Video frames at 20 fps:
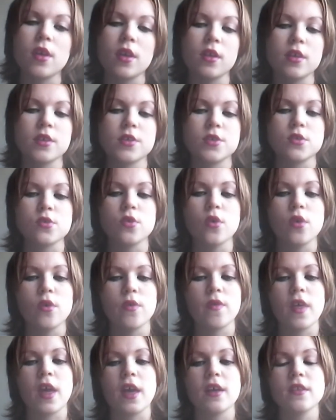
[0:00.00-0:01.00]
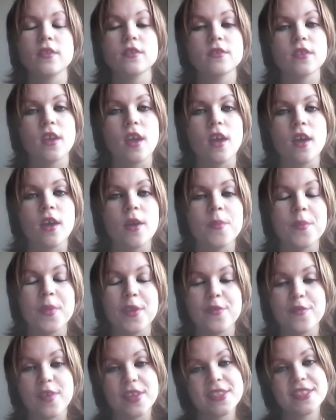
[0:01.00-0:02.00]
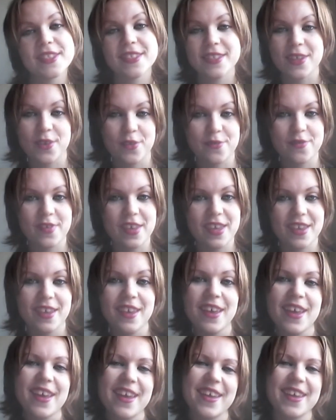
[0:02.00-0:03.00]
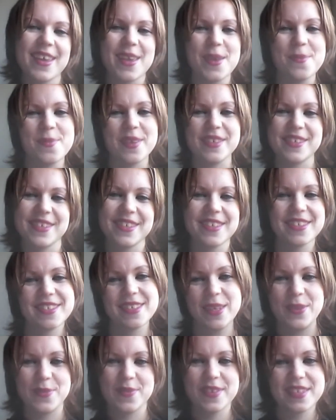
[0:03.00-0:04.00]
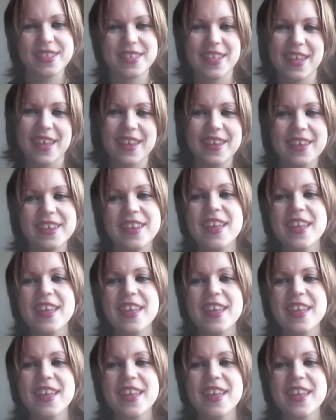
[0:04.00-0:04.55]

and I saw that my friend Sophie, I keep mentioning Sophie today,